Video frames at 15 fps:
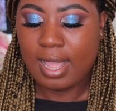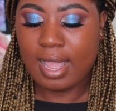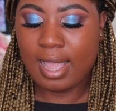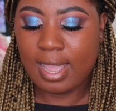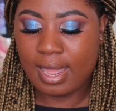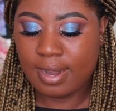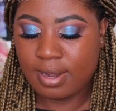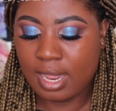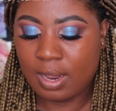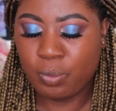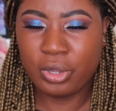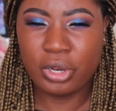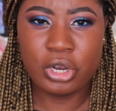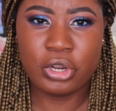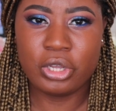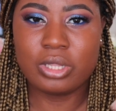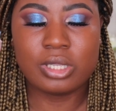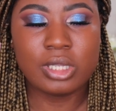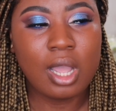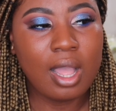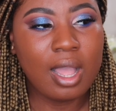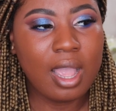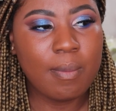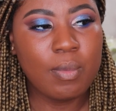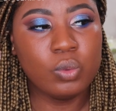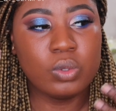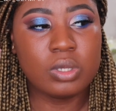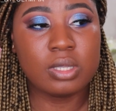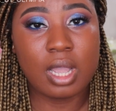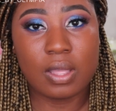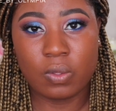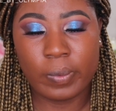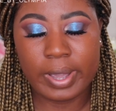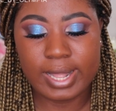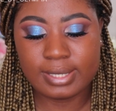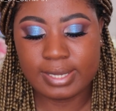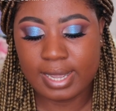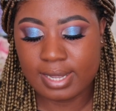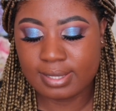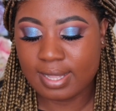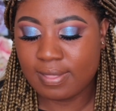and then we're gonna note the time and we'll start the wear test,